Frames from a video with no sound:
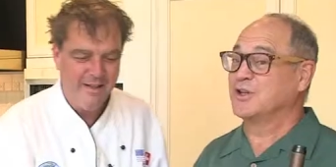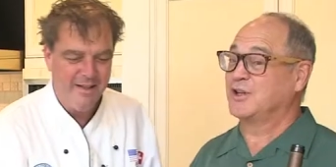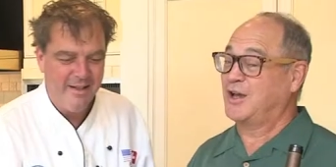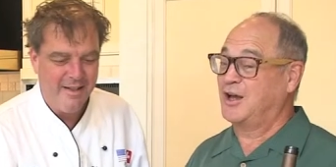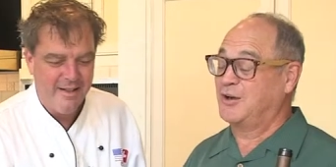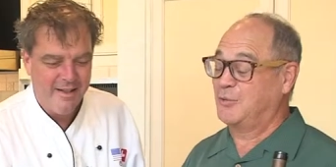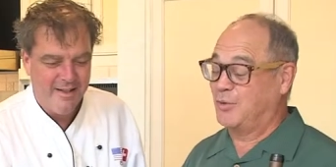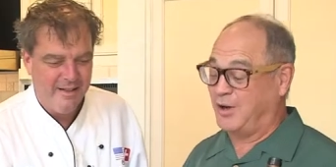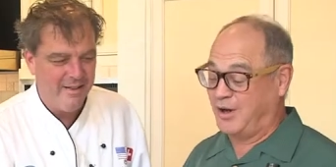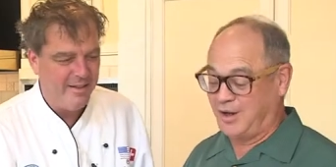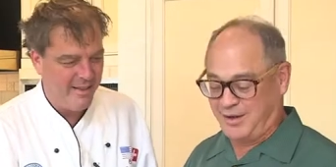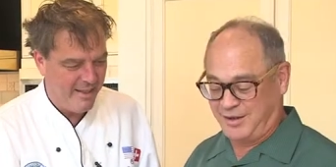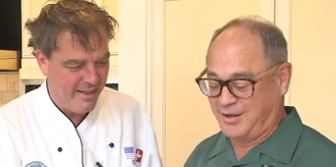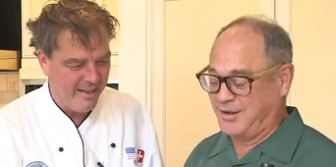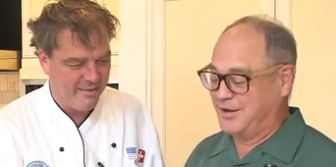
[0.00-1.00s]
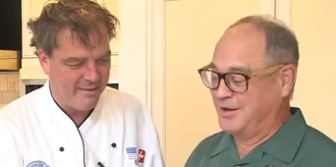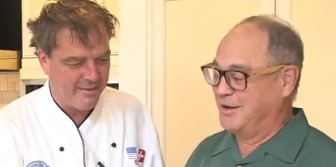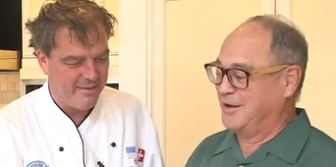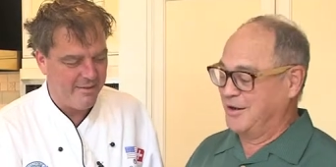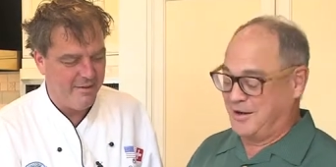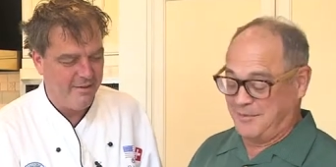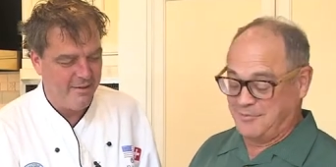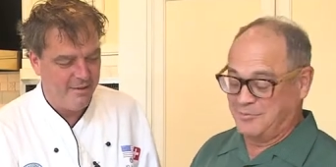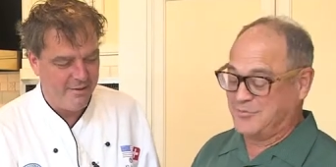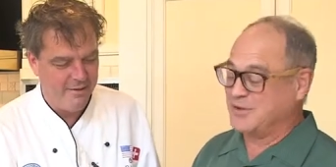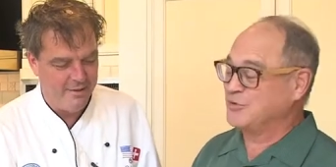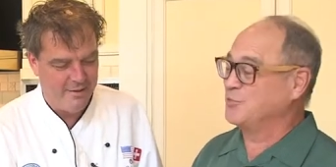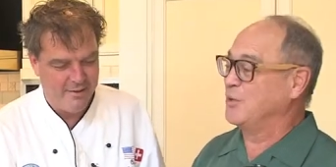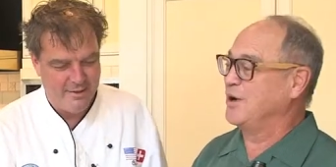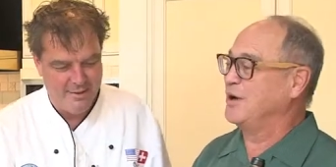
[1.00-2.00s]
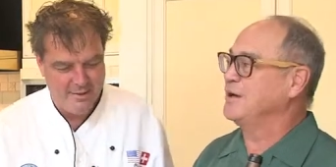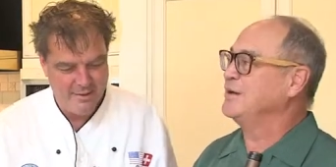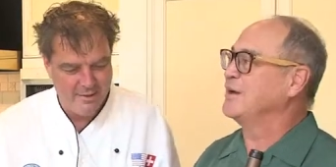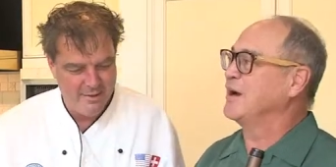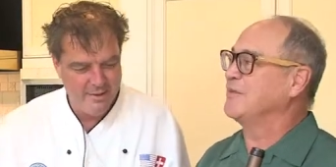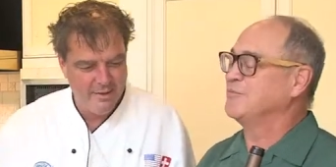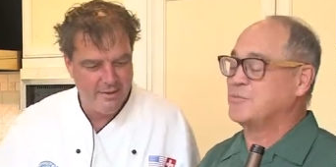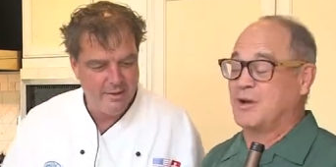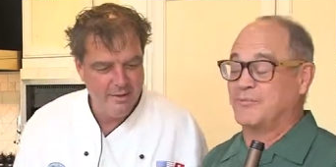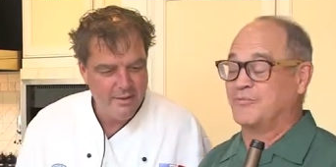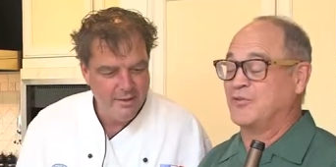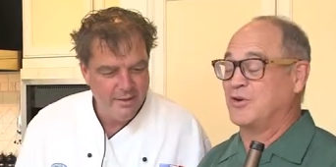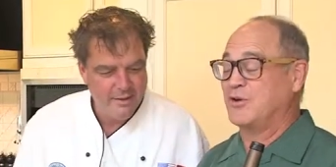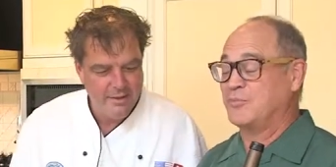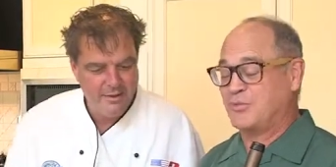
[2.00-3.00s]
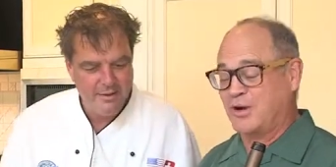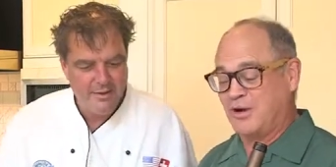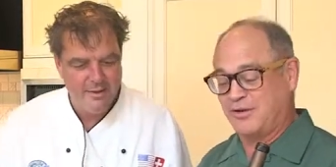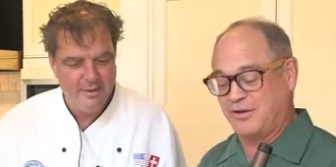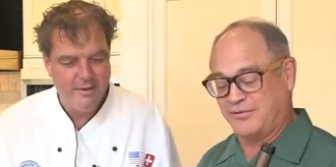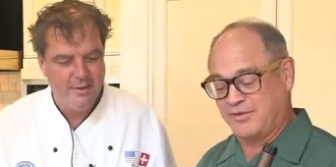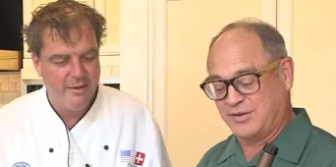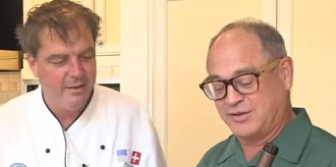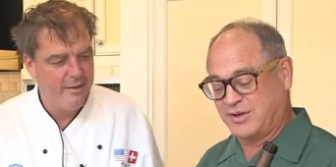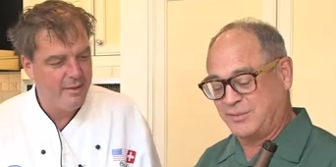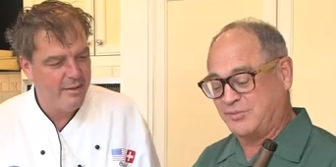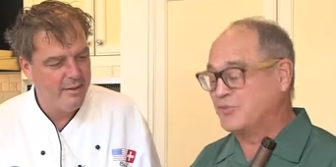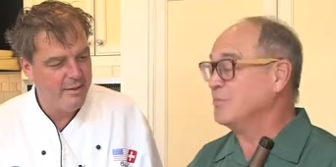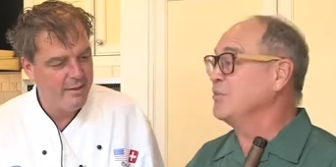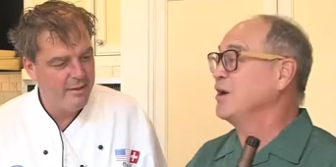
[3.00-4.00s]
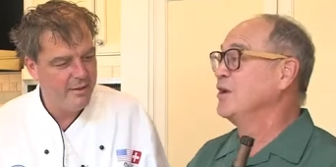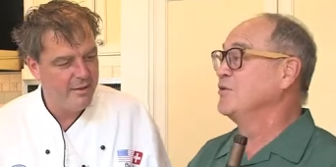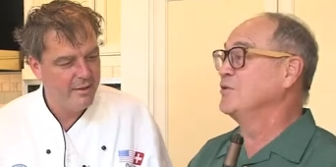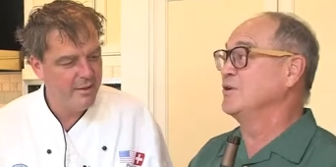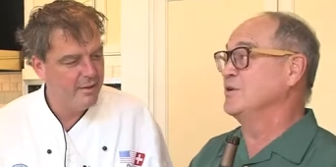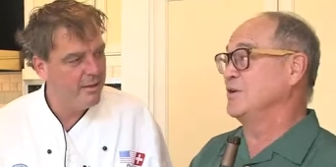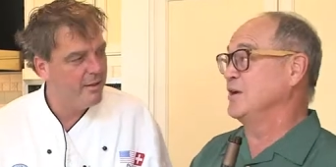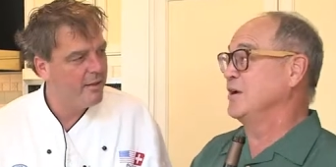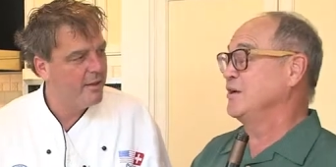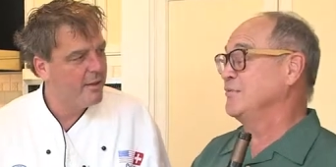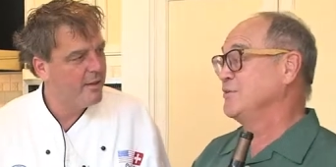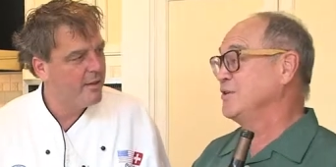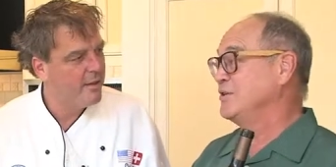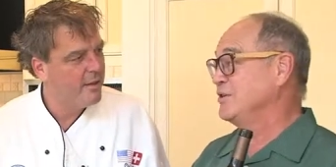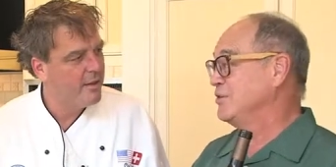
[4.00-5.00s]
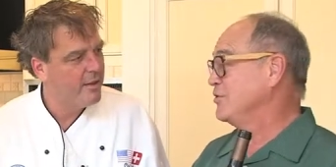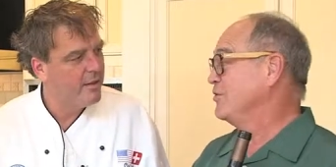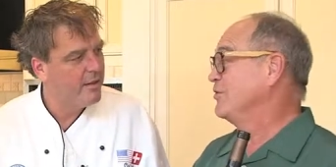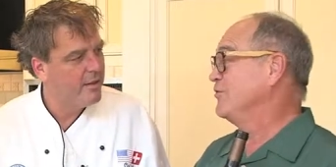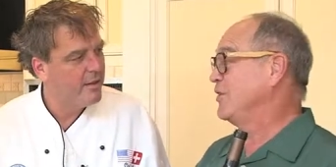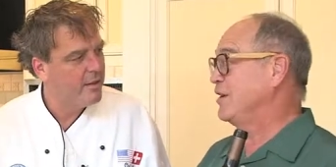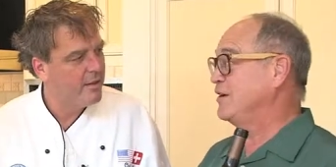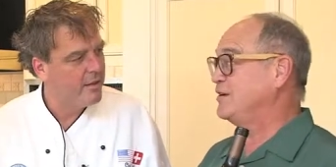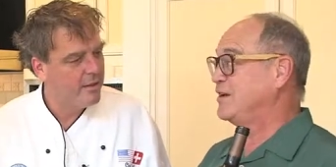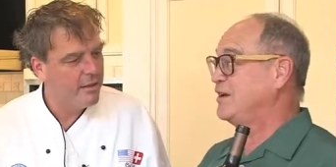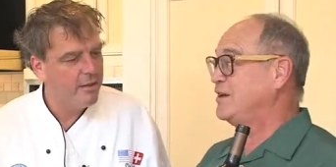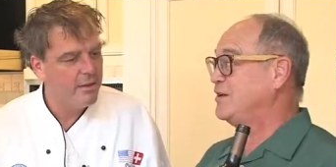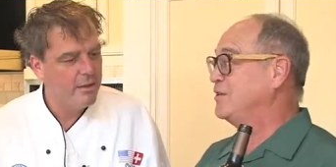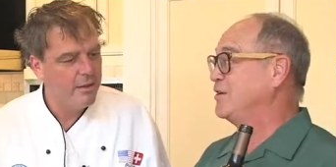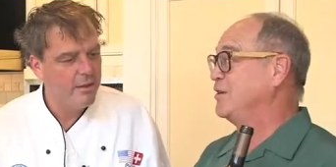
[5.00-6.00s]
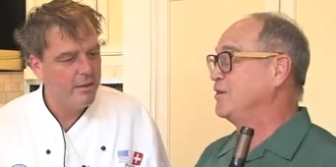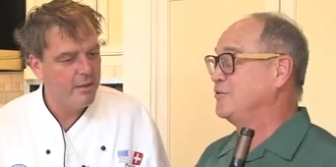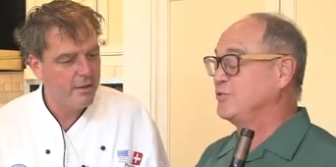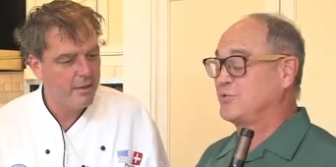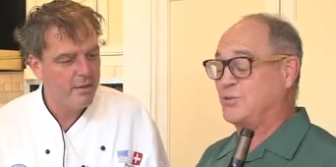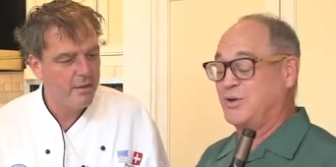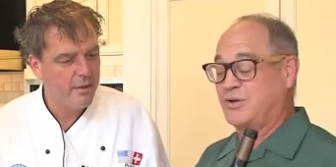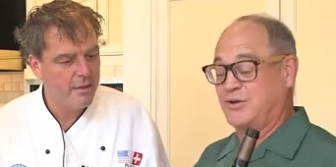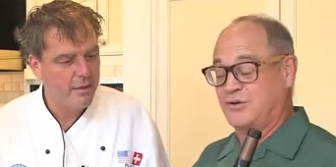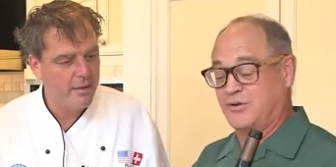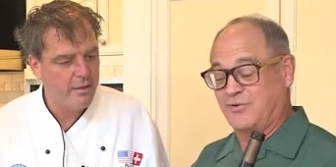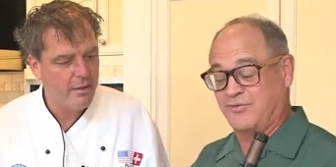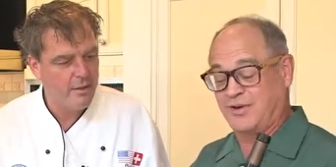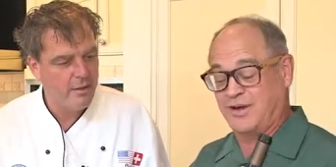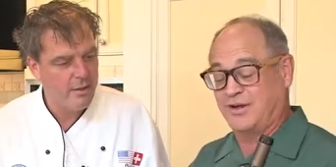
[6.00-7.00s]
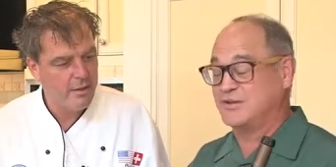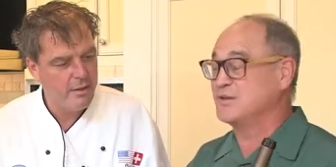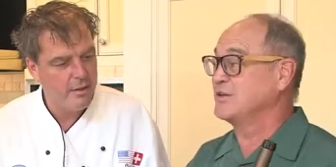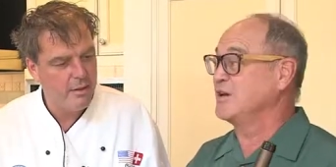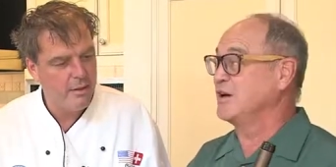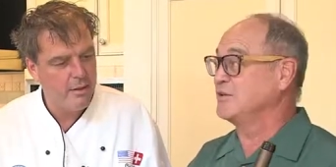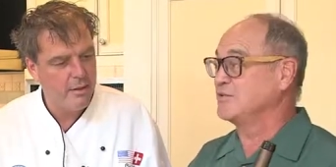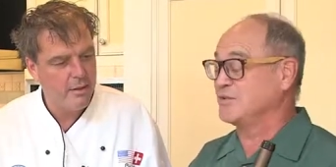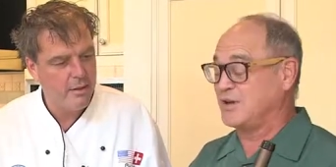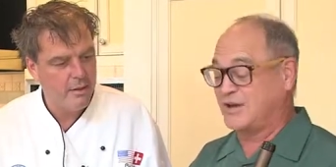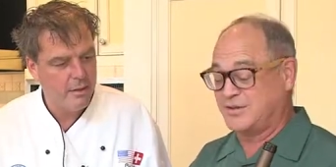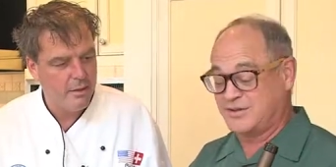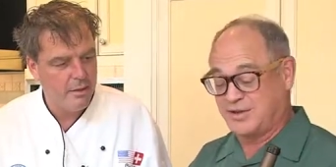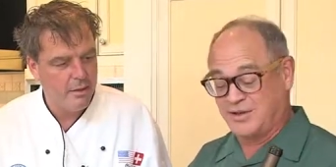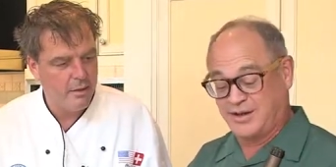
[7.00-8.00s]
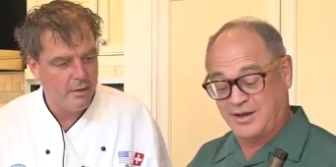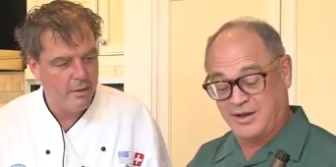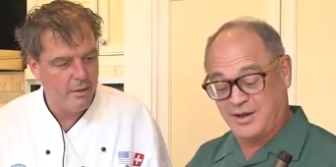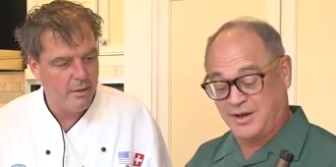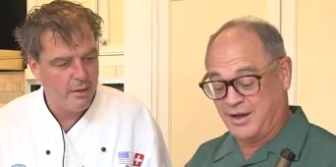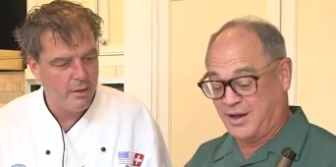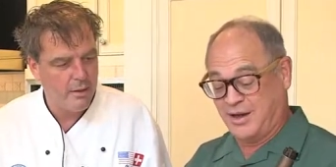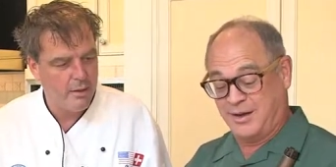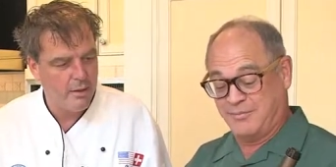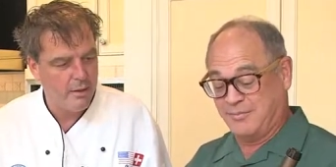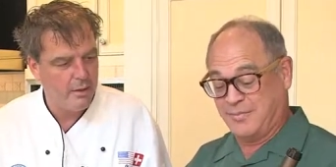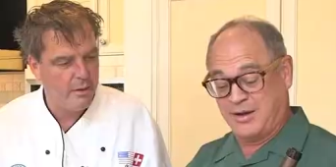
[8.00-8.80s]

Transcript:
Speaker 1: Cline wine. Yes. Um, this wine i am very proud of. This comes from 100, year old vines, 80 to 120 year old vines in Contra Costa. Um,